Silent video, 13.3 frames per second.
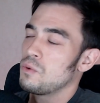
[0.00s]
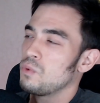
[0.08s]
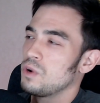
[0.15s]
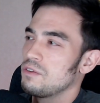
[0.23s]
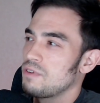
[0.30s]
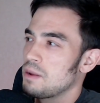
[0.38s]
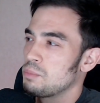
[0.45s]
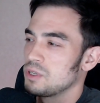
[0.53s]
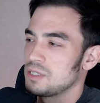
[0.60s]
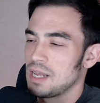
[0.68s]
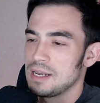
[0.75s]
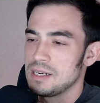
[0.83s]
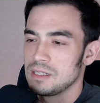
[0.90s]
what if i
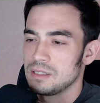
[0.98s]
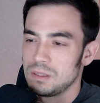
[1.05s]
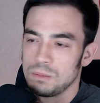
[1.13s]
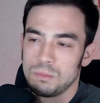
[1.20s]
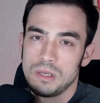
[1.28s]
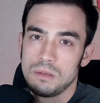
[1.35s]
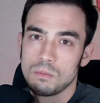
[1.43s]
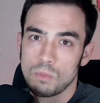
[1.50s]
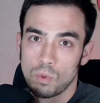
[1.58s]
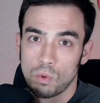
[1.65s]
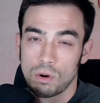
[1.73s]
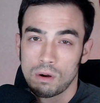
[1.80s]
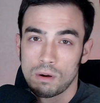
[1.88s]
pretended to be
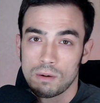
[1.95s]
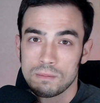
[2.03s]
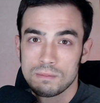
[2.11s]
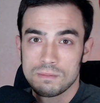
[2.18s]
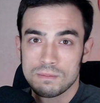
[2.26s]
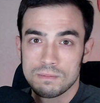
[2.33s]
more